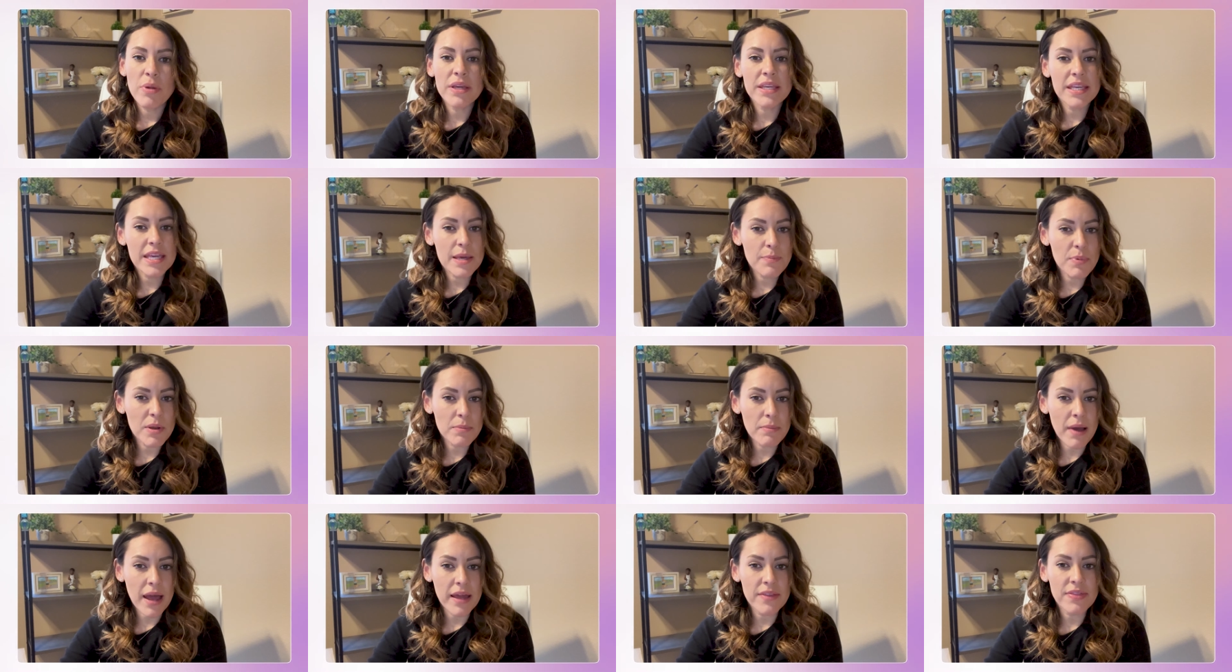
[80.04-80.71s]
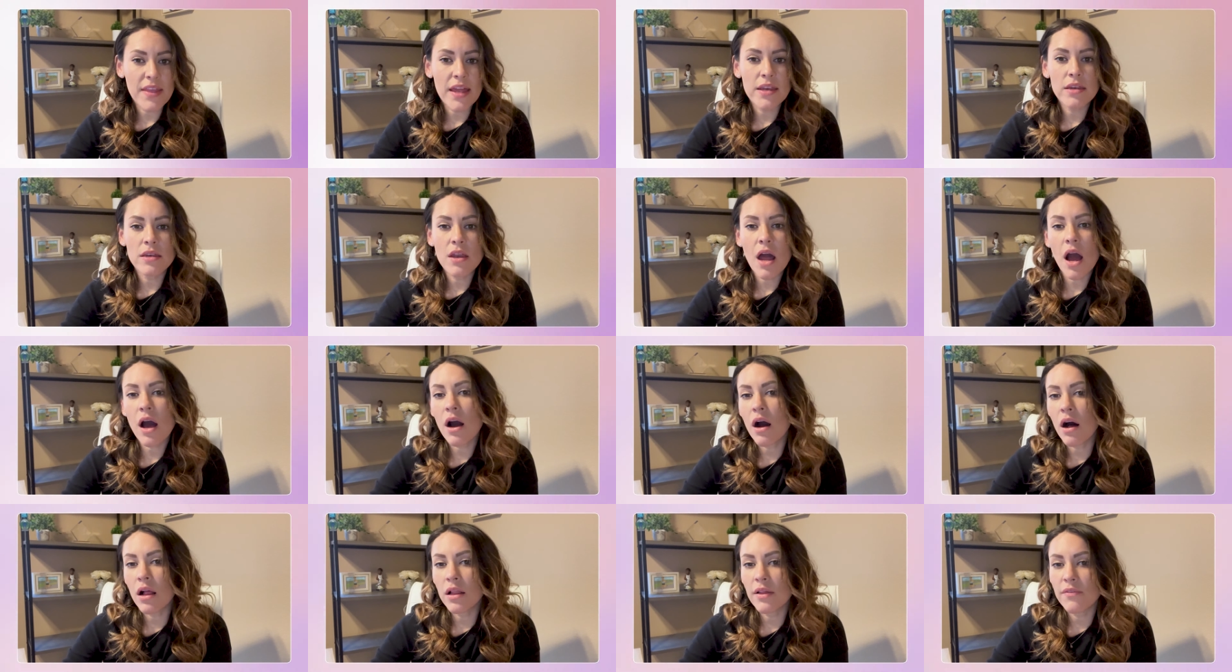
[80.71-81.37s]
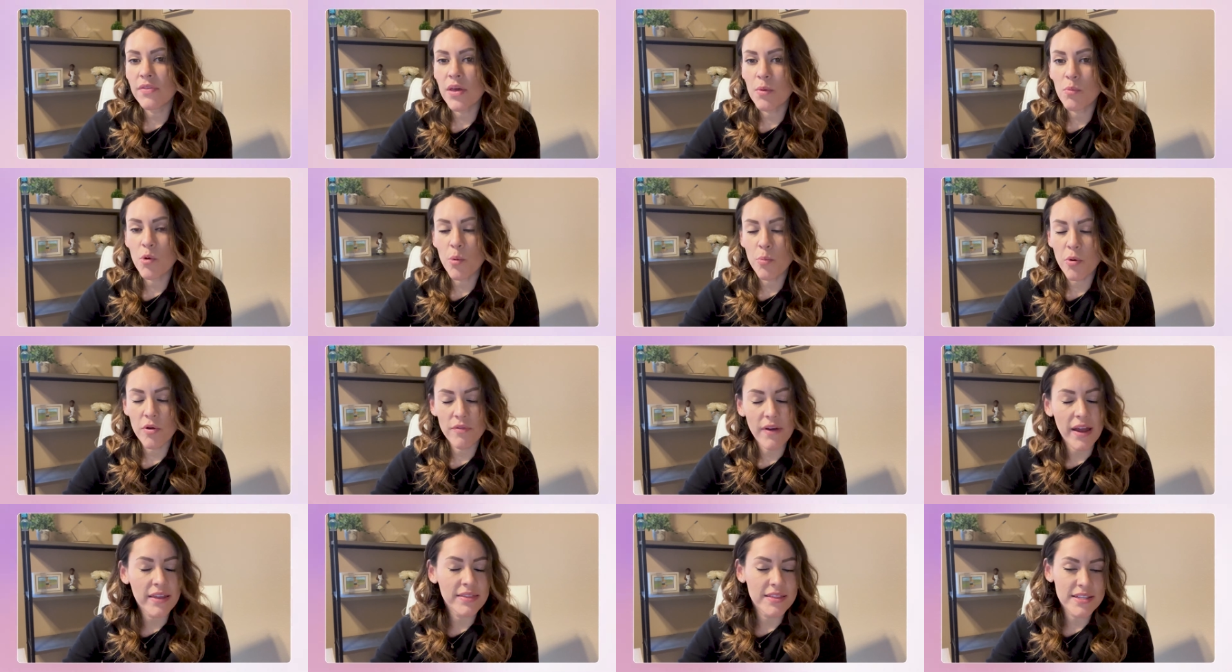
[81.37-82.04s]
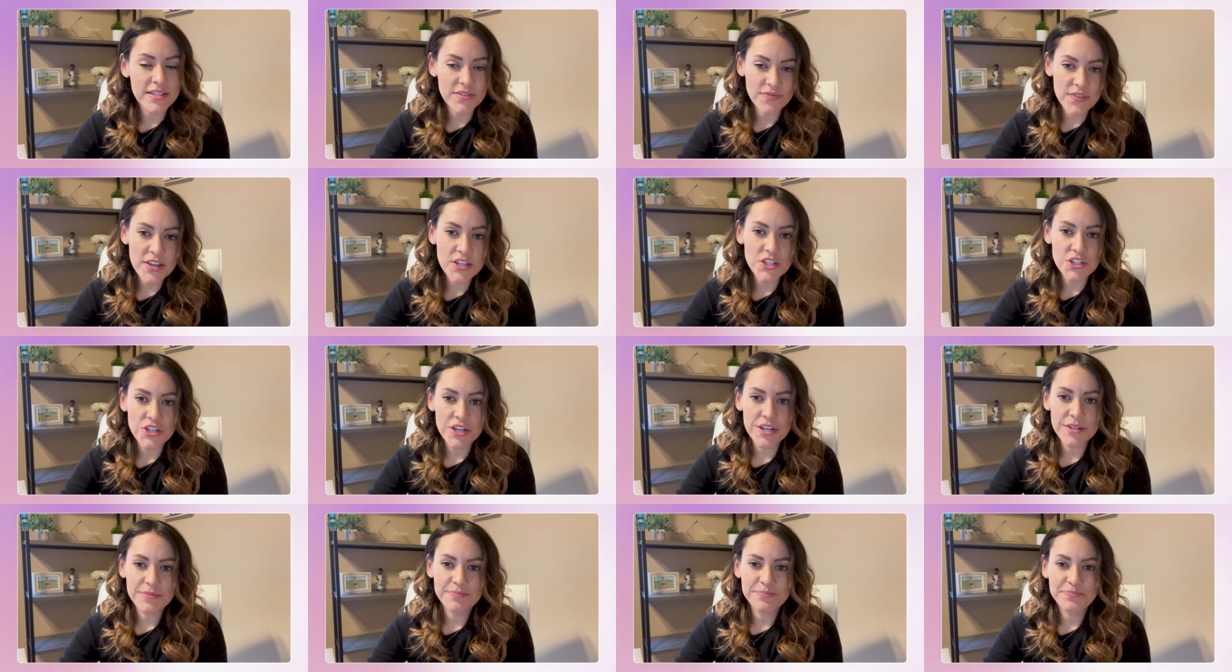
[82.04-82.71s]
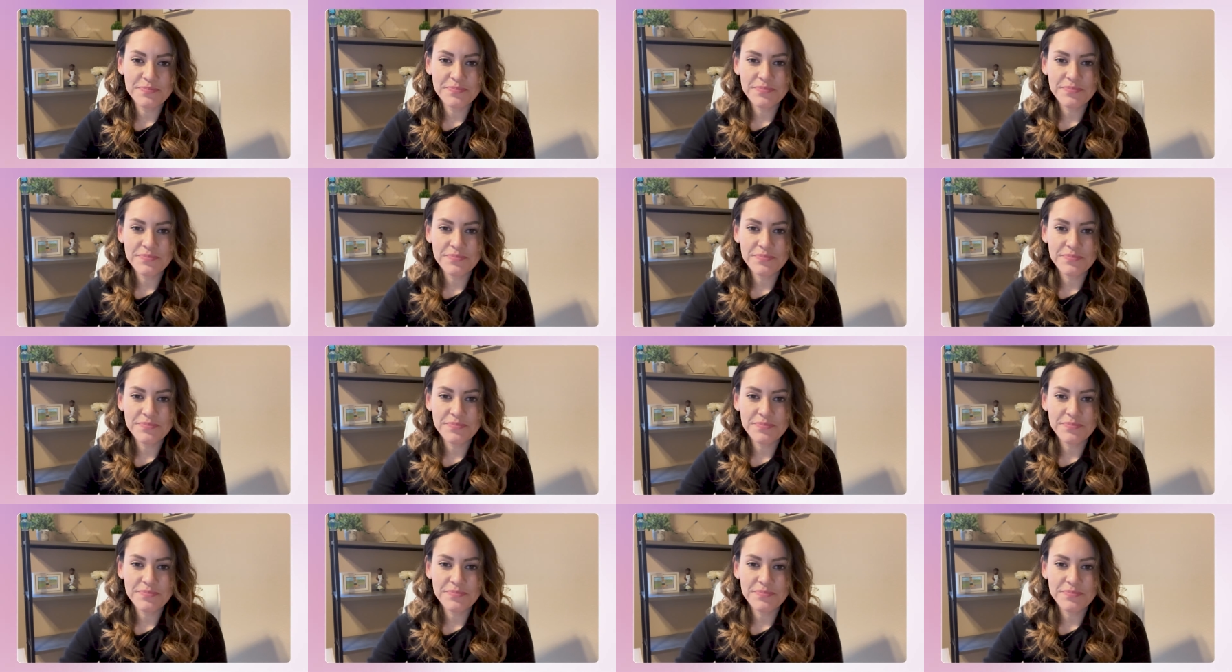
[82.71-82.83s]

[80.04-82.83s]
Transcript: keep in mind that not all of them will provide this feature.